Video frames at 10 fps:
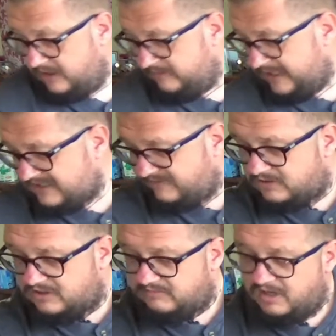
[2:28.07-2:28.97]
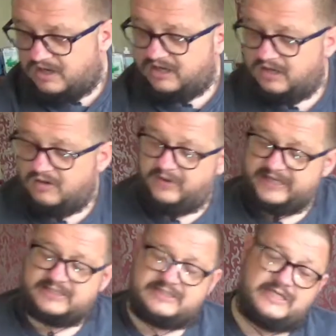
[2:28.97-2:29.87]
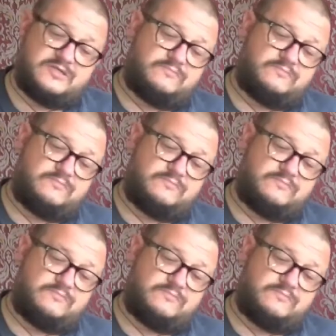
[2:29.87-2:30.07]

Let's have a look at my wing setup.